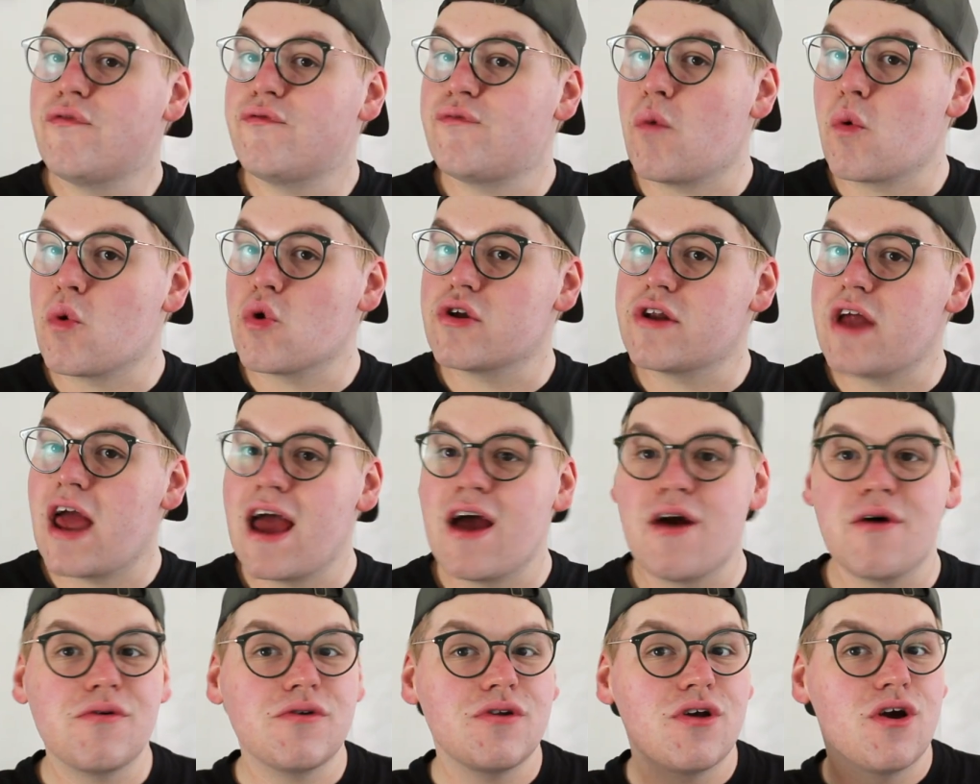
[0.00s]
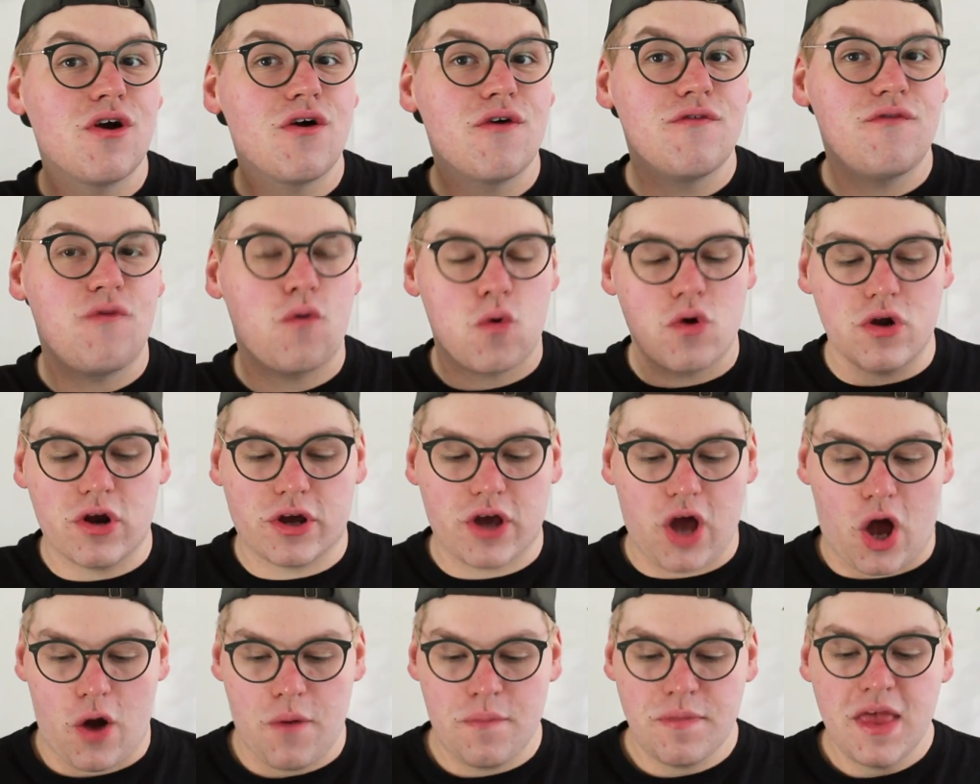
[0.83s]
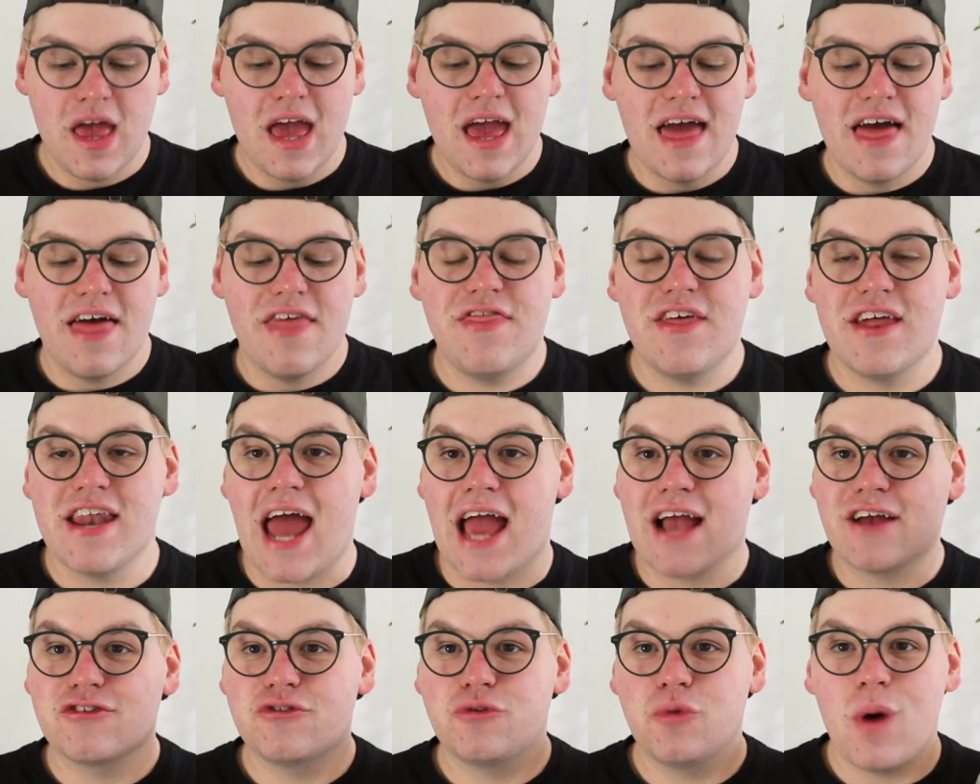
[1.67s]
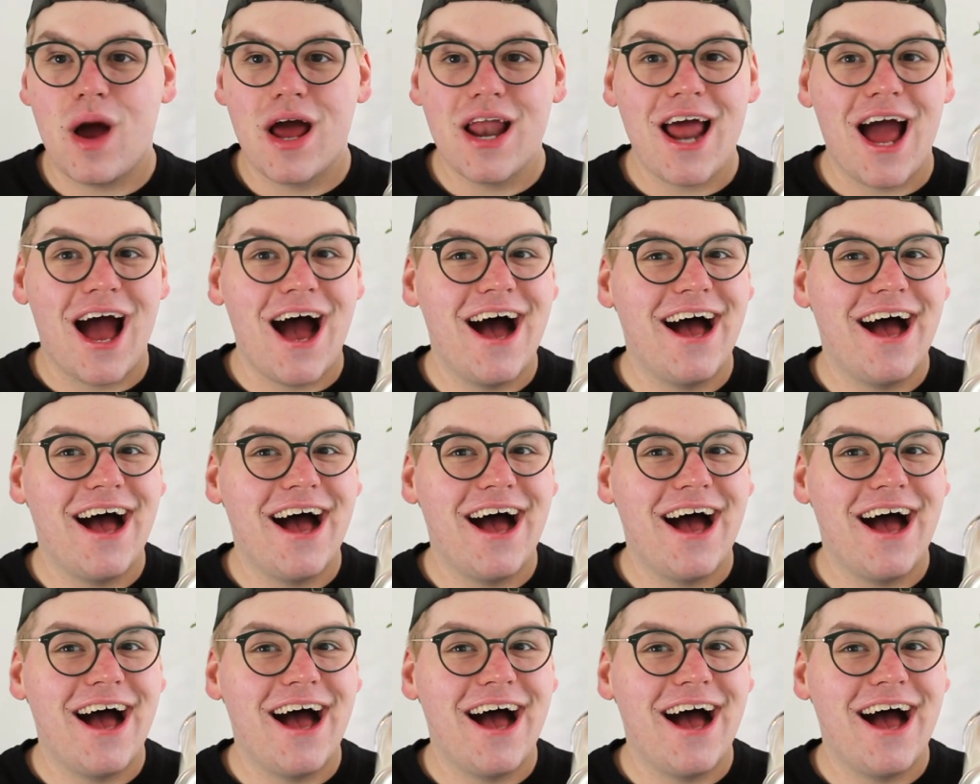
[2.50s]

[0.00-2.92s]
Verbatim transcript: Four down, four to go. The next one,